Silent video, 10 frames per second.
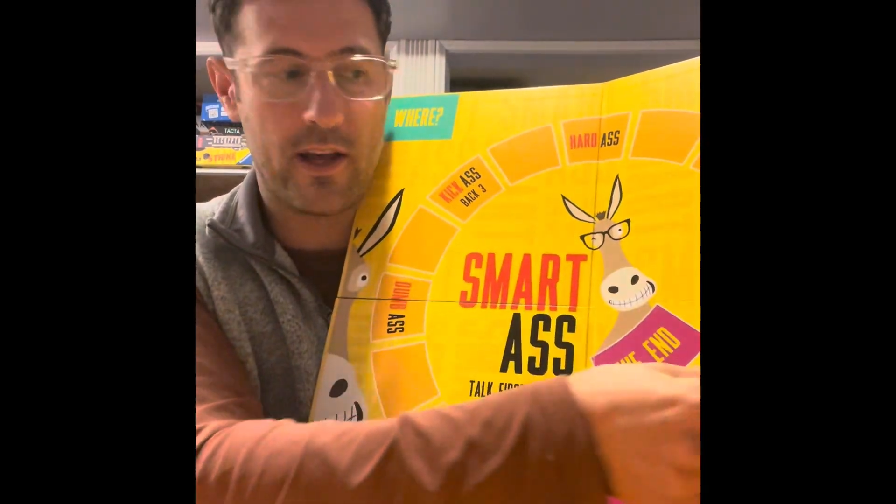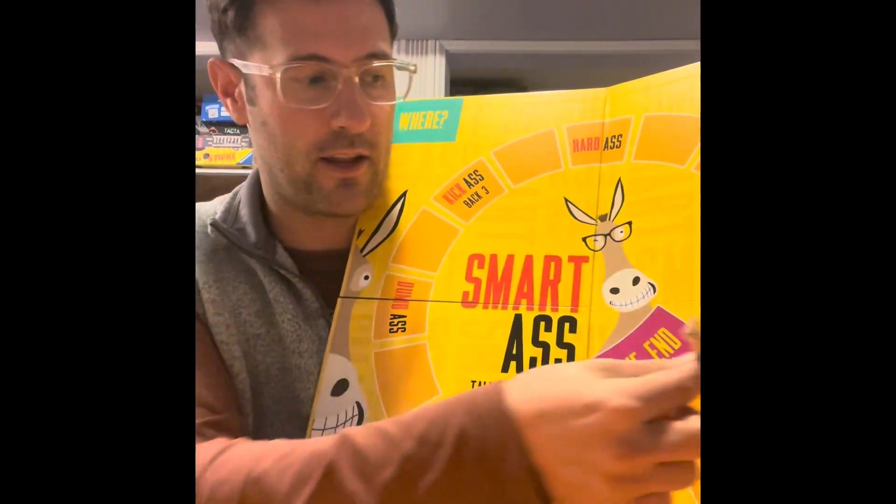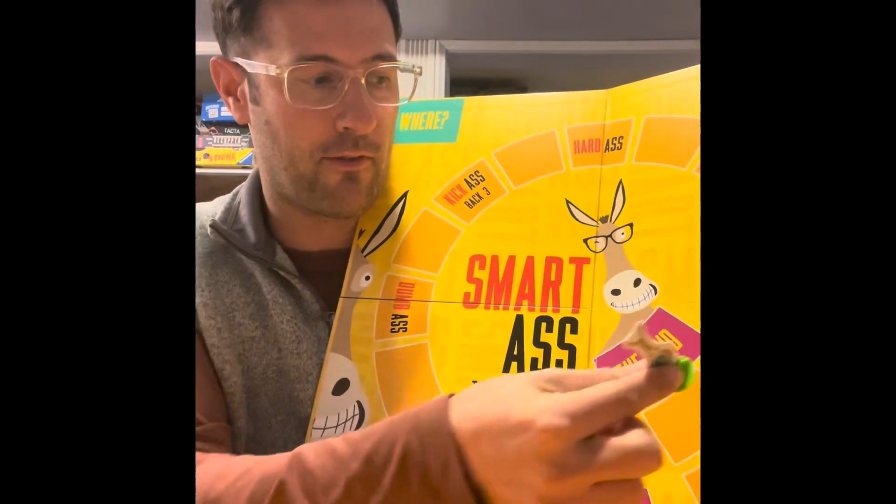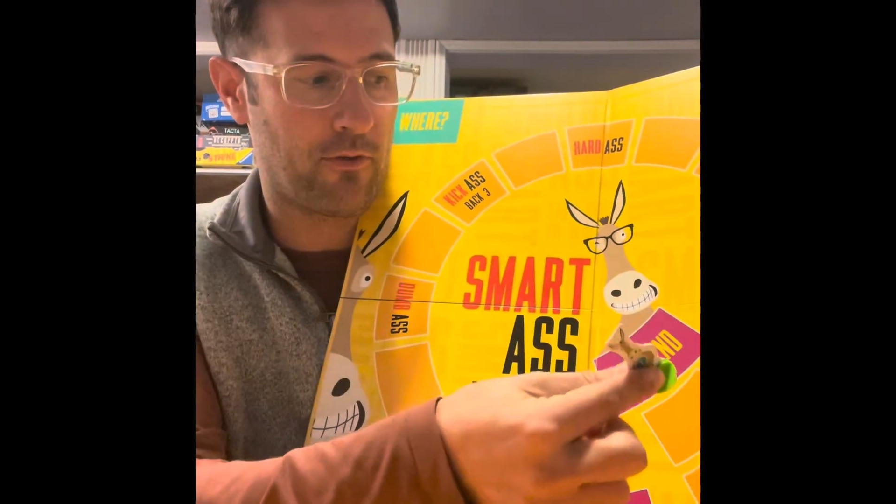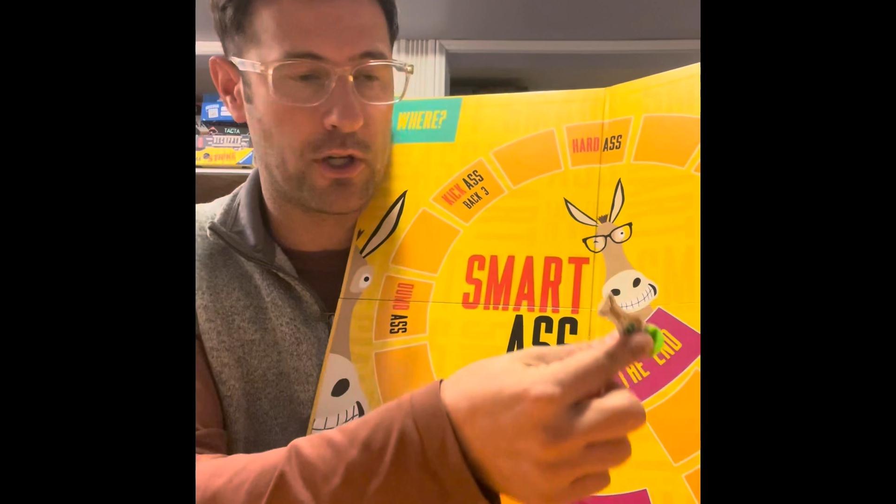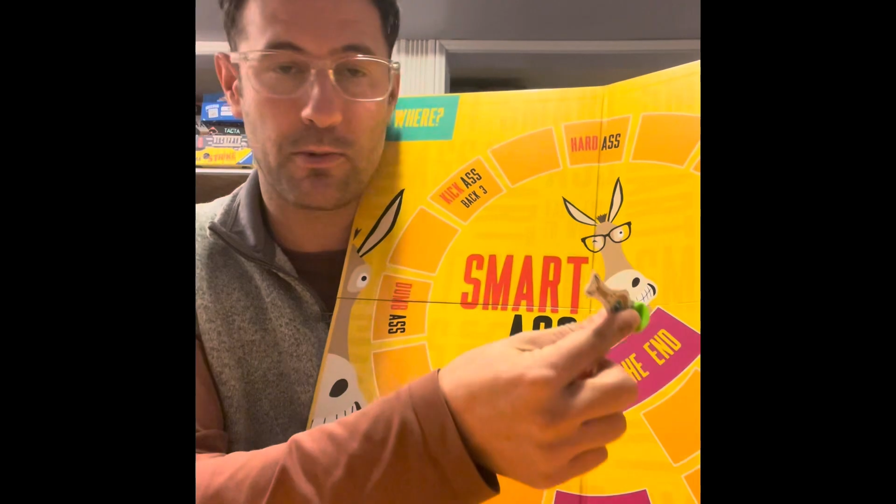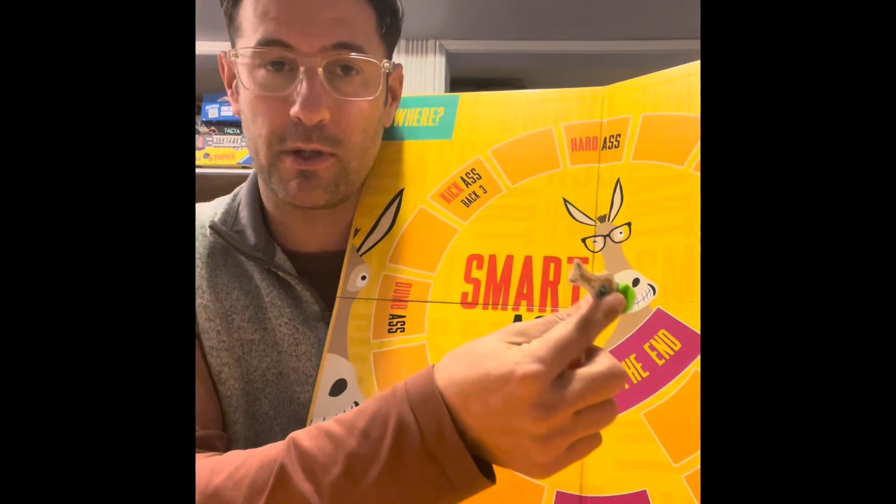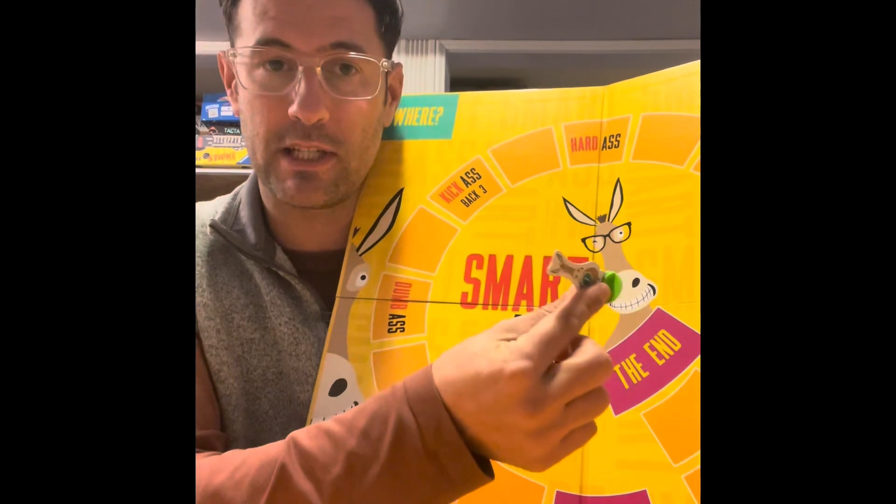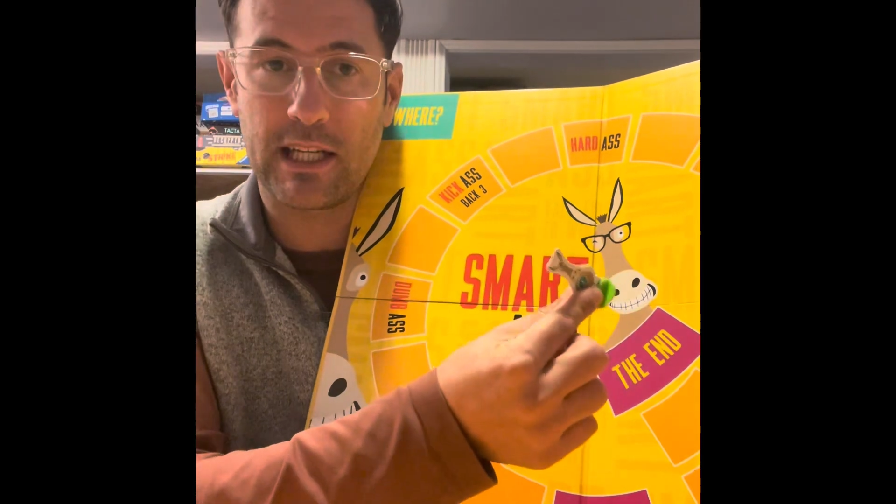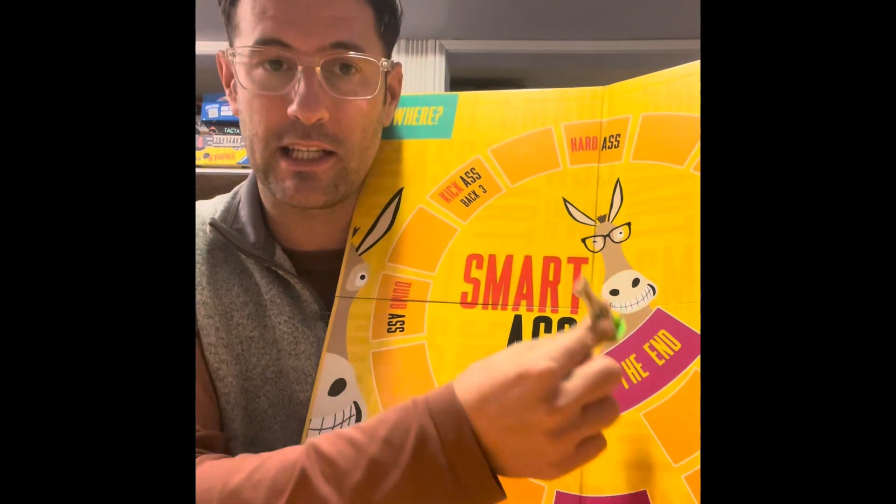and the first
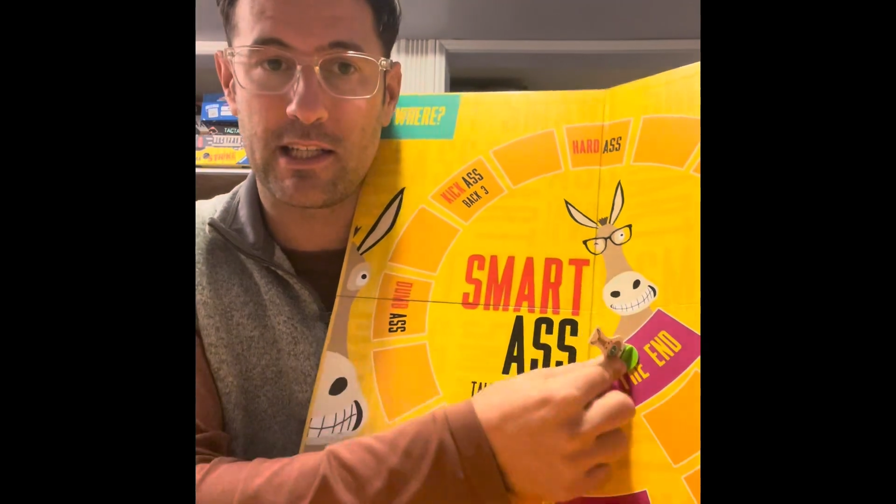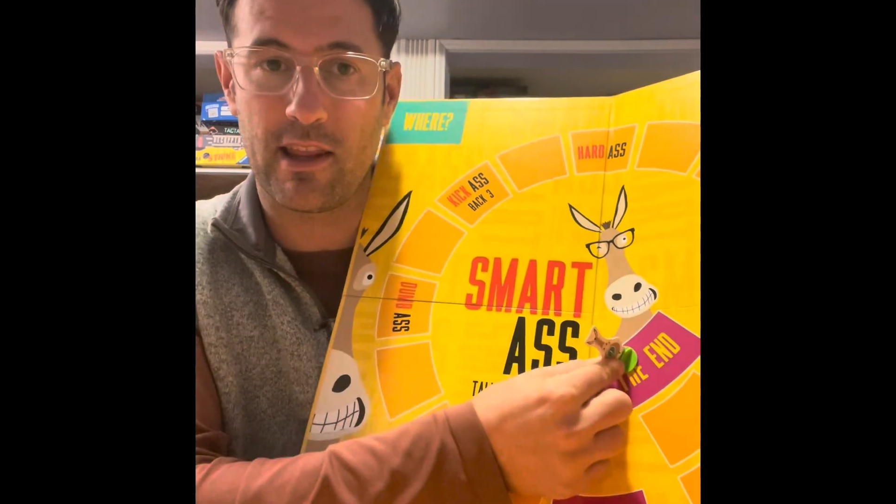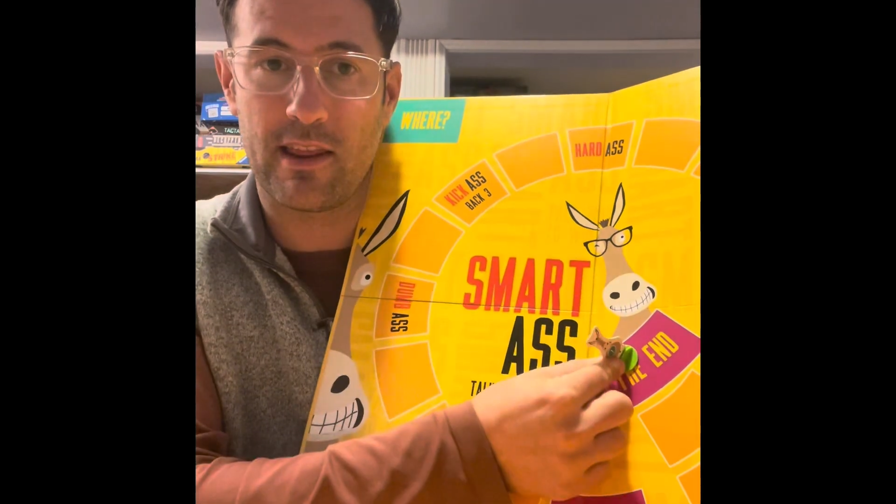person to get to